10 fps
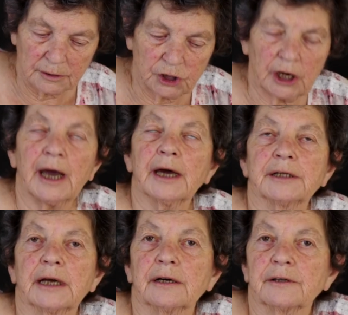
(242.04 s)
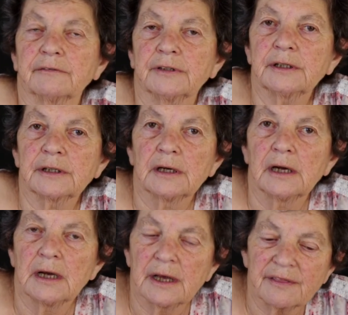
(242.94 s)
chart out of it.
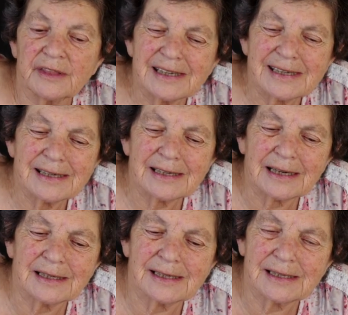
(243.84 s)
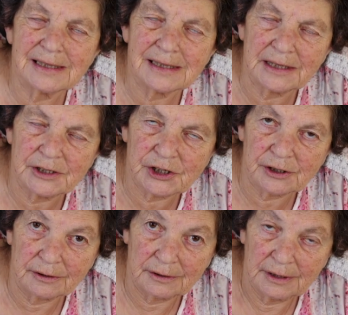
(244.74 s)
This is
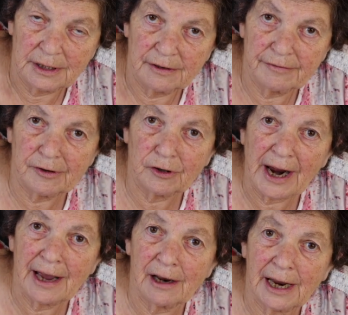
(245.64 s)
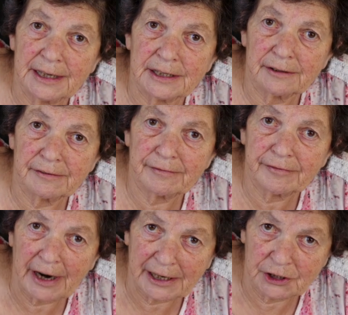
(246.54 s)
essential for our later
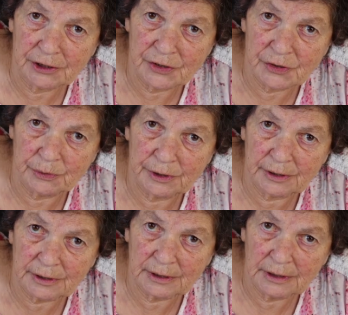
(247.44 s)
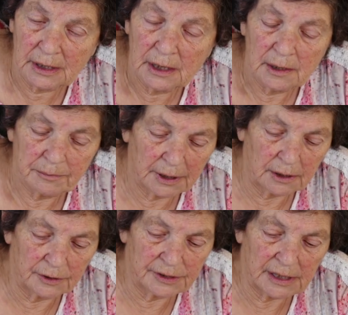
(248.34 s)
fractions work,
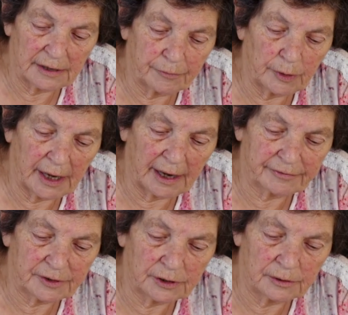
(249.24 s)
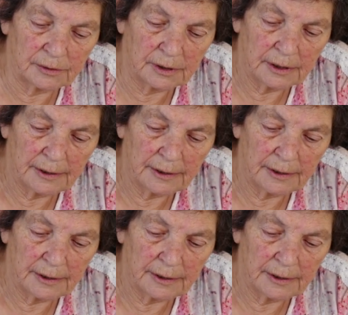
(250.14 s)
because if we have to